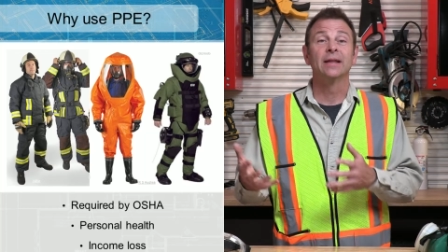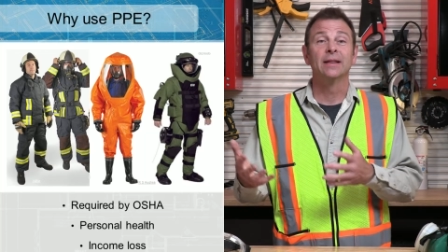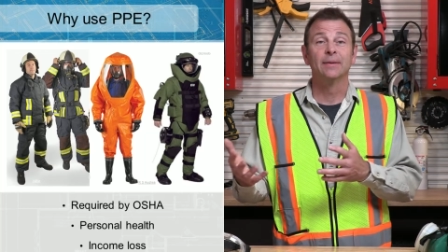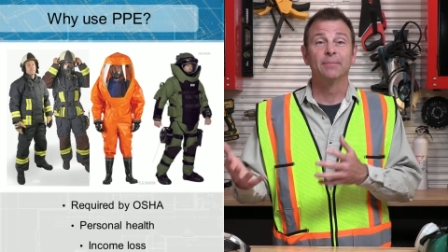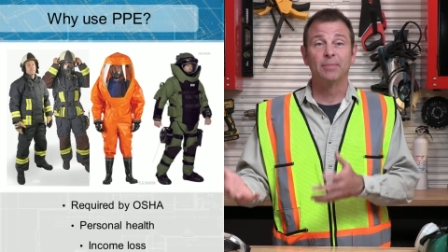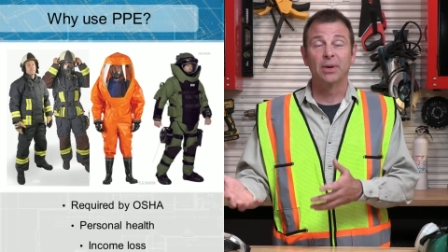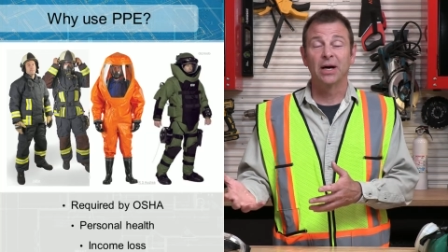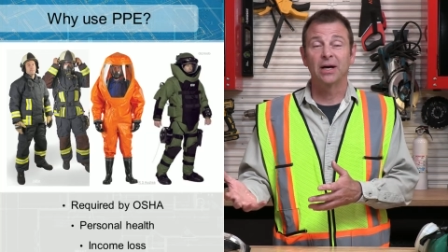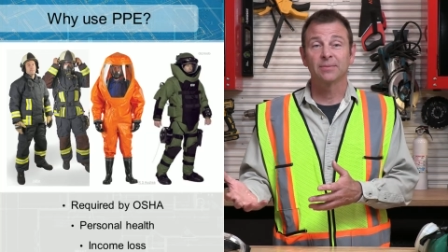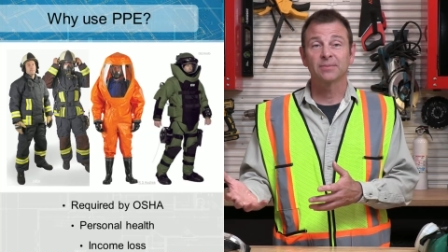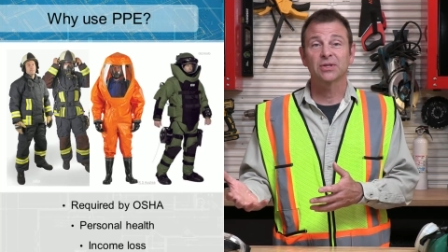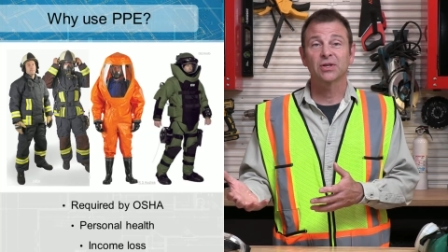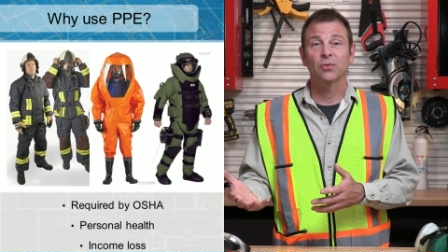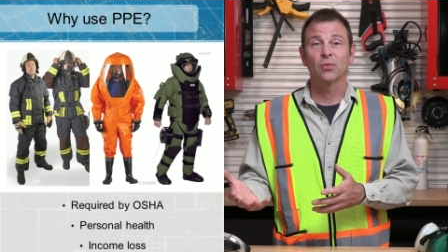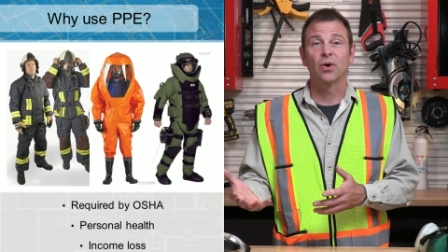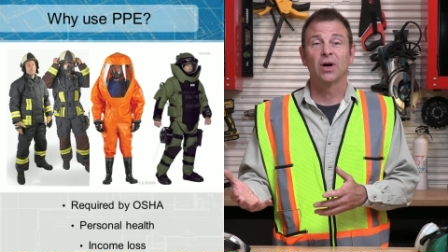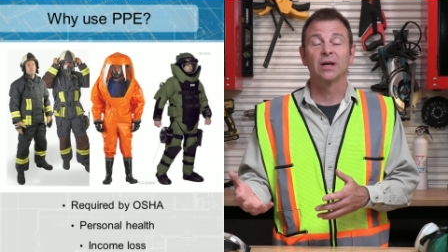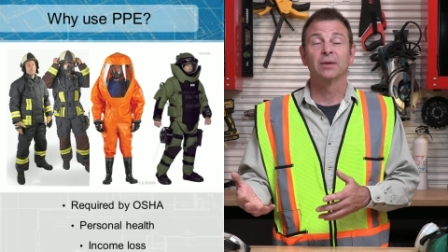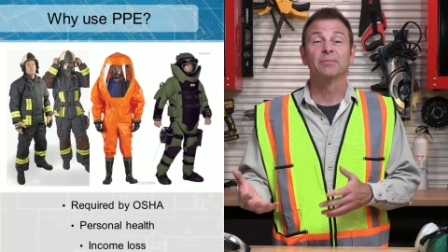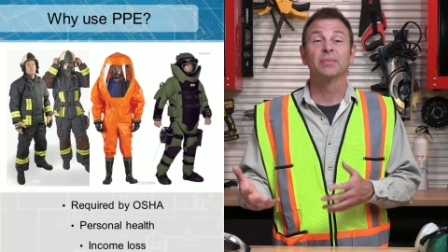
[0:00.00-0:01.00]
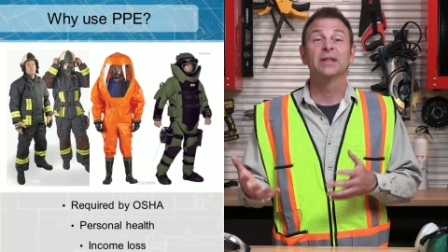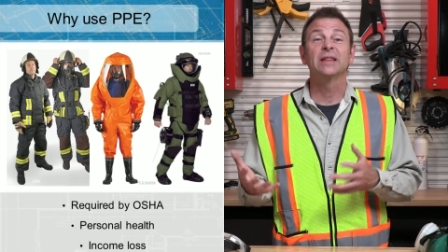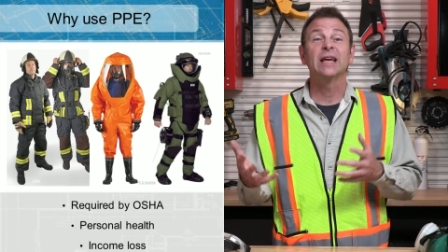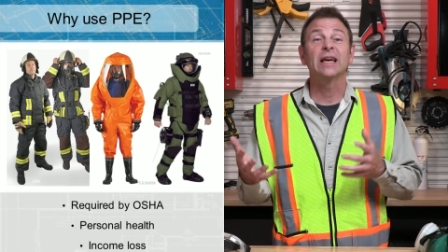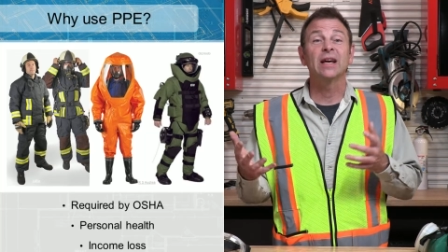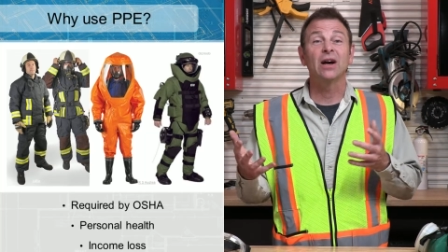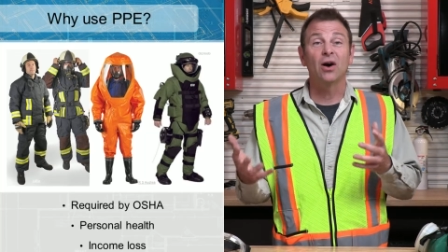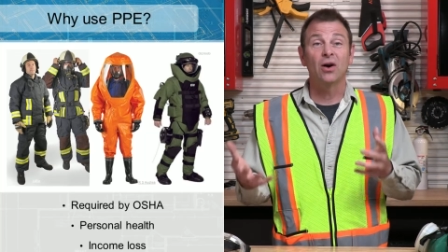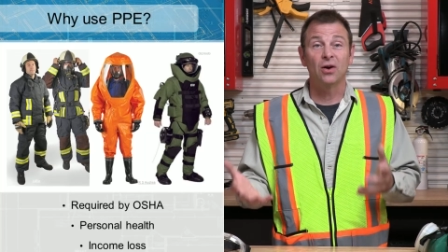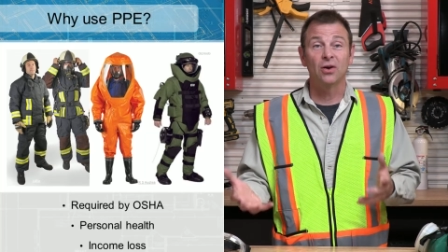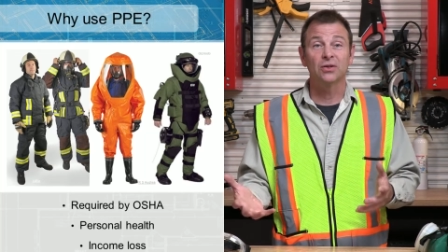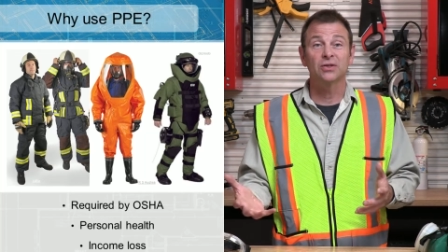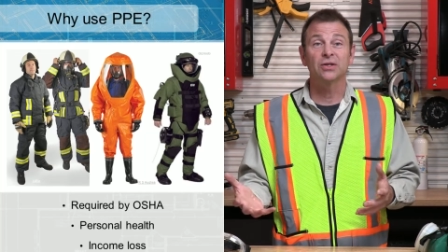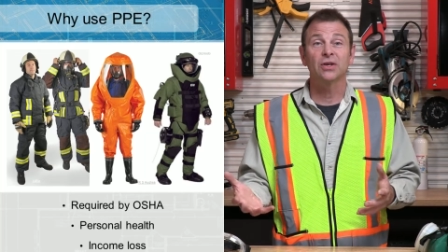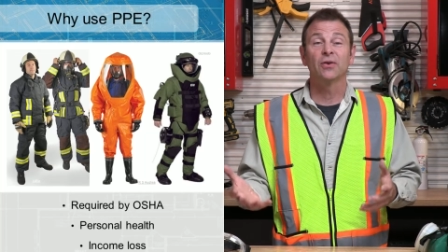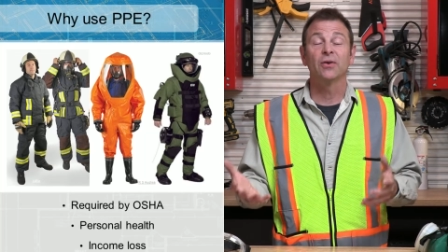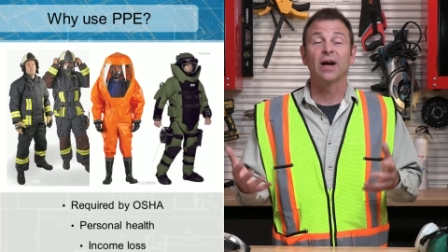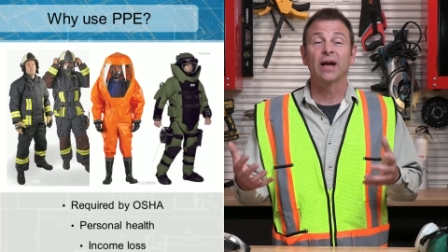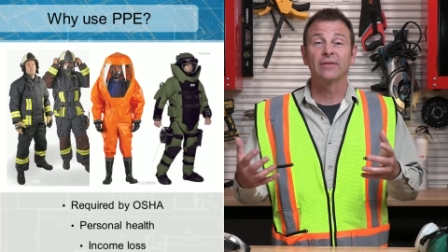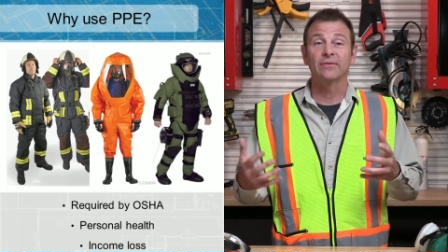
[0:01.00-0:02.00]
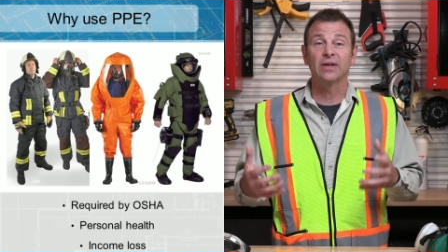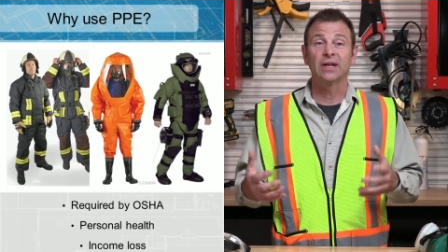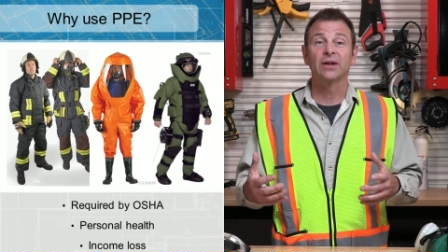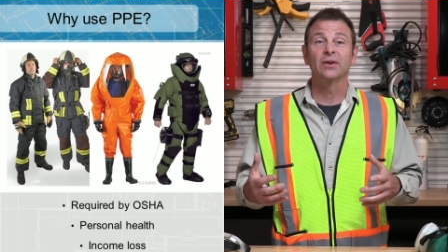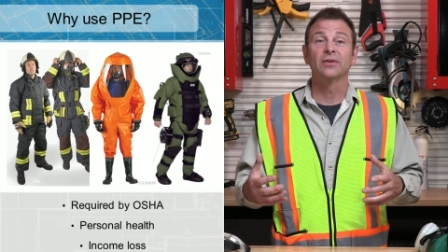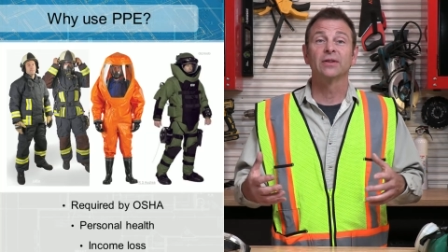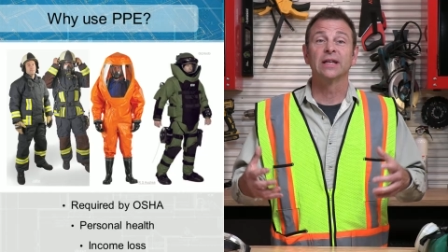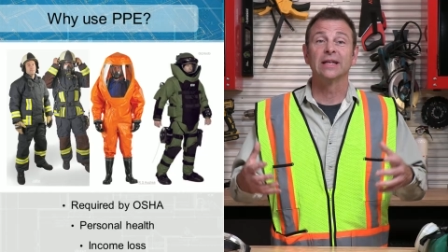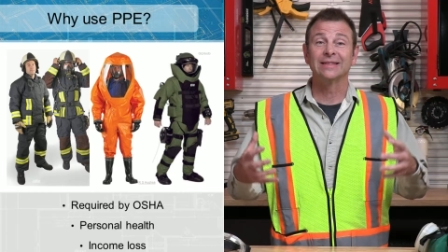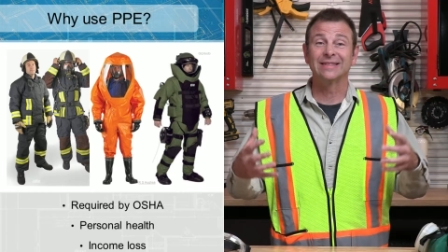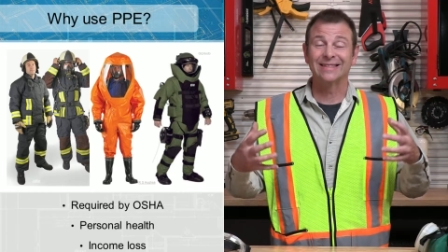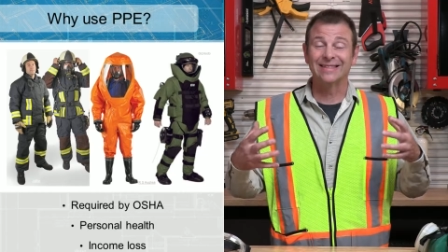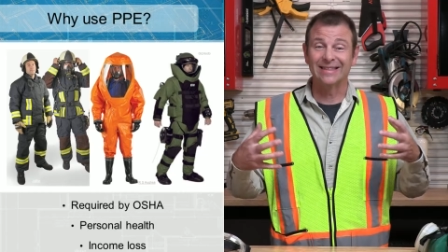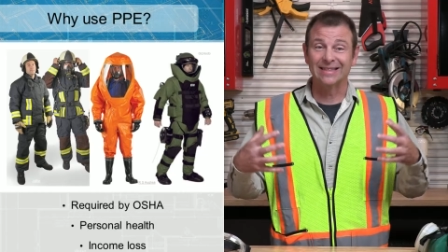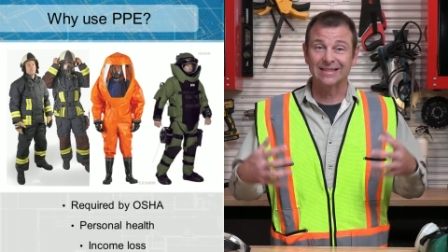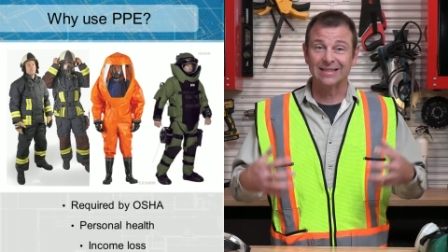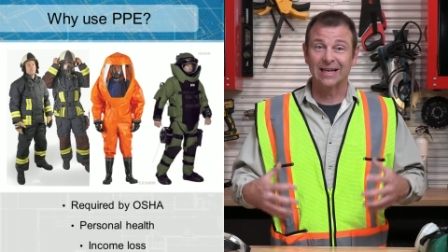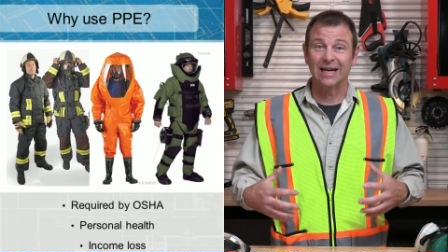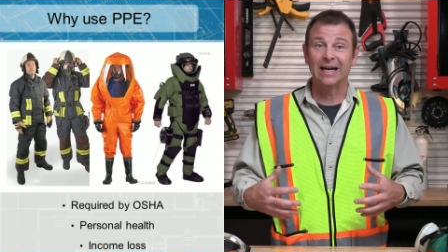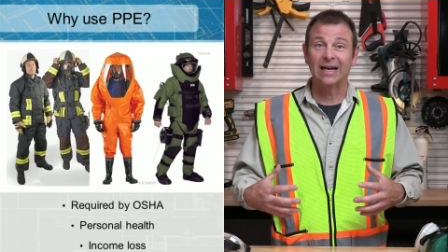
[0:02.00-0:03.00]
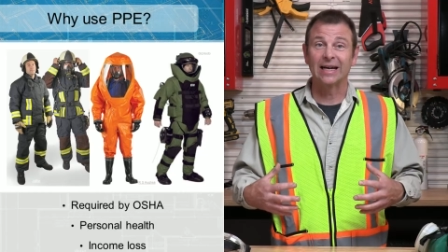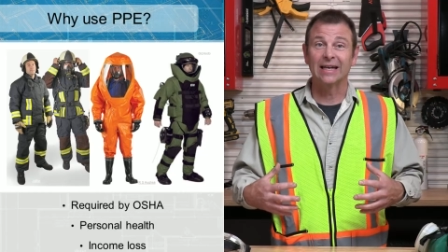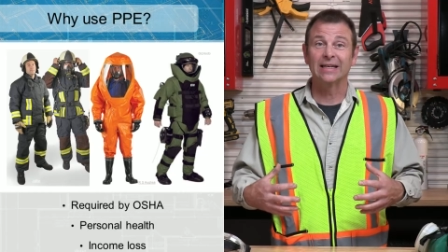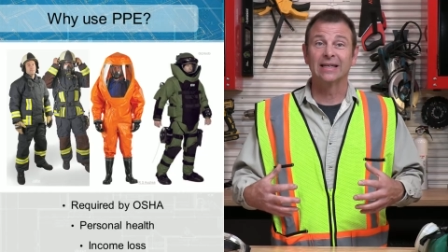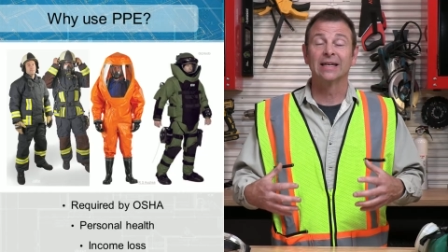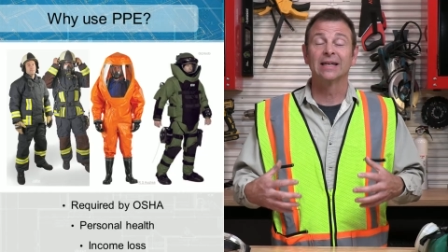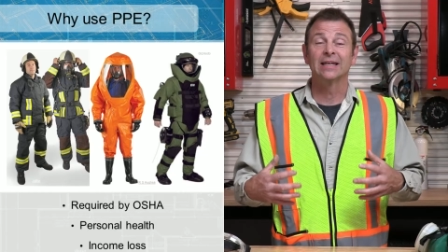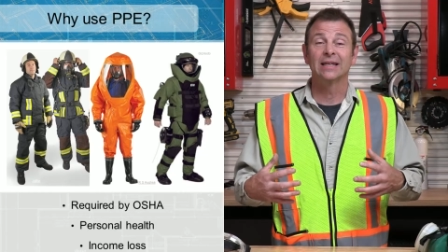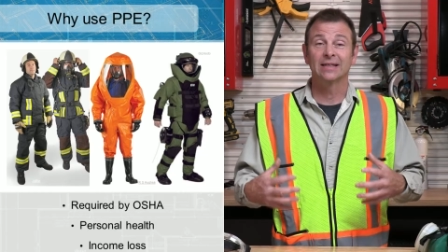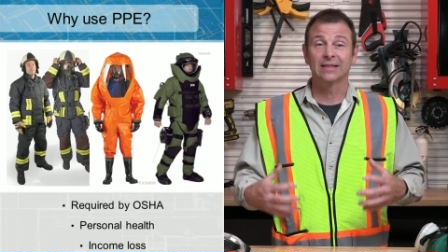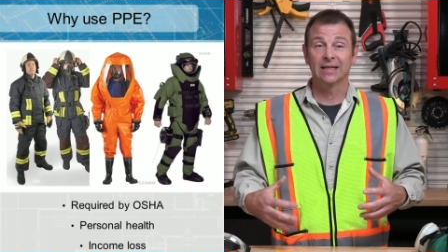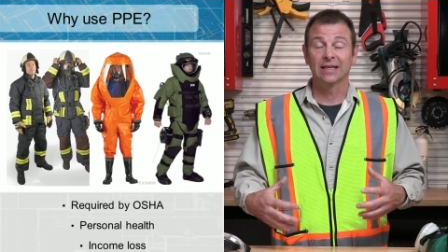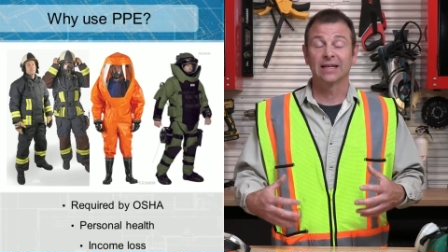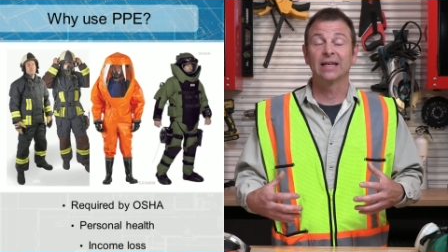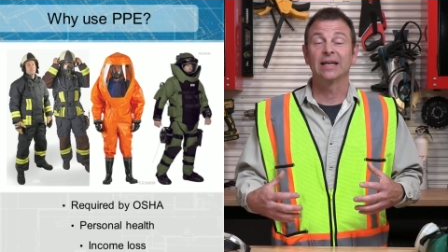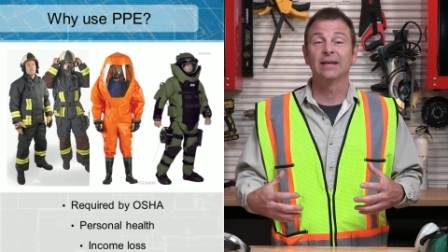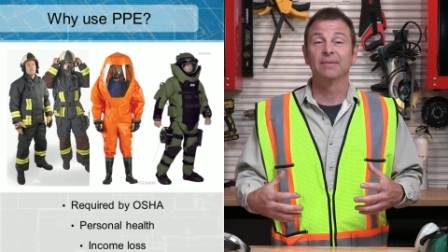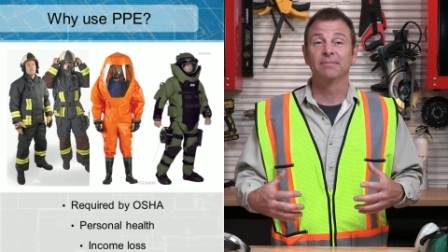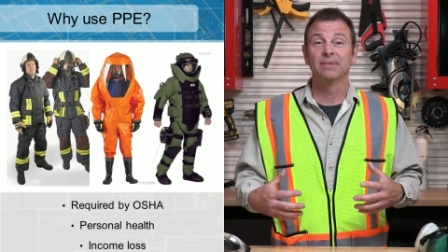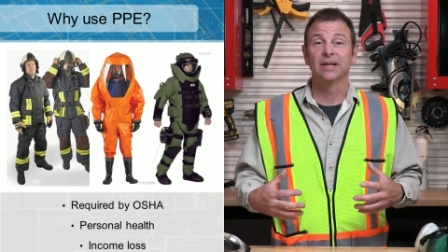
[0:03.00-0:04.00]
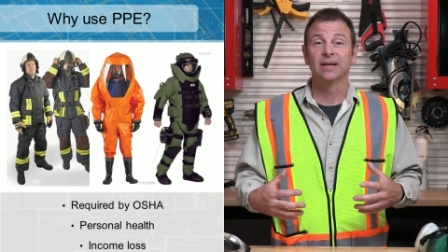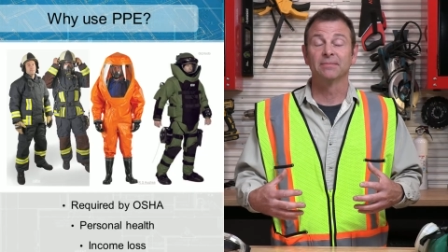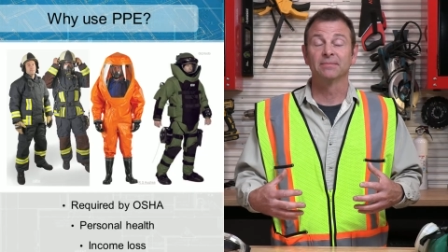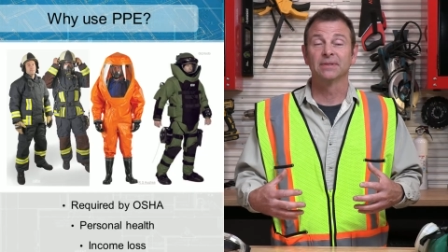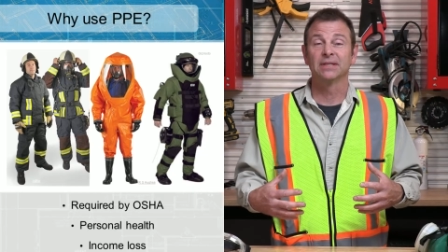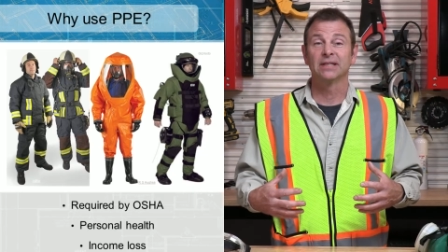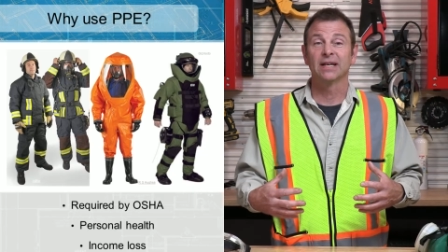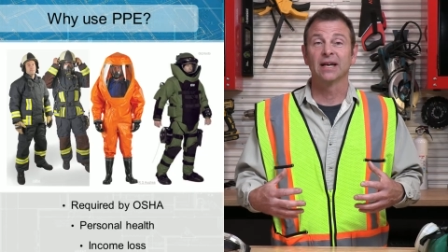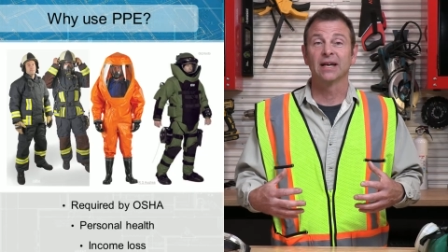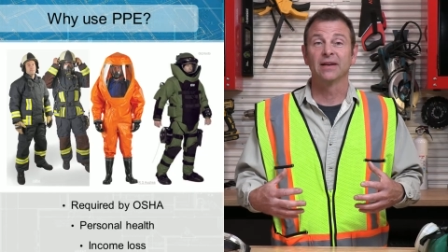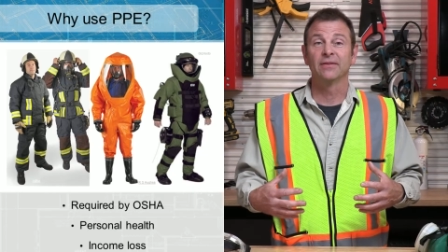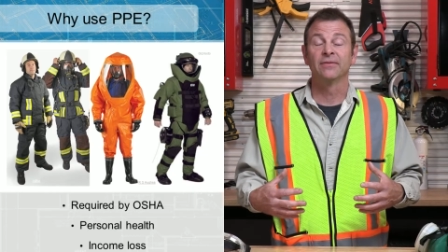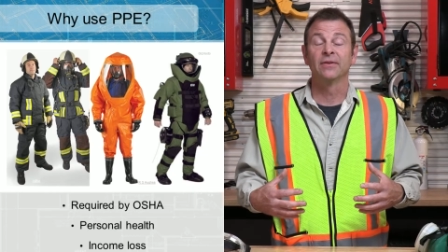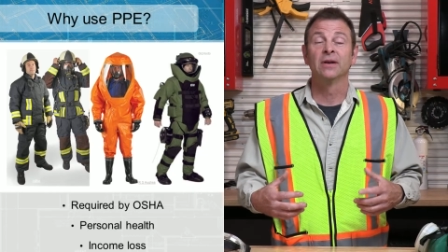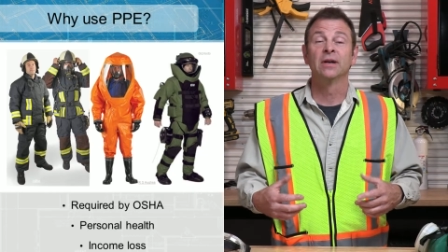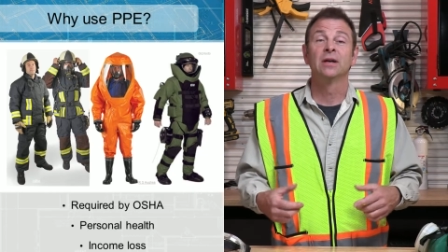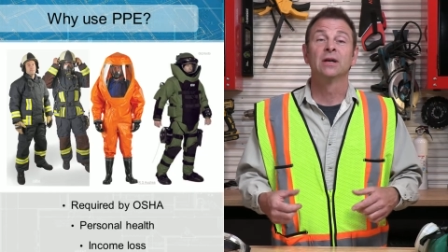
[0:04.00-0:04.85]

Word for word: the bomb squad, but they also have gear that's designed to keep them safe.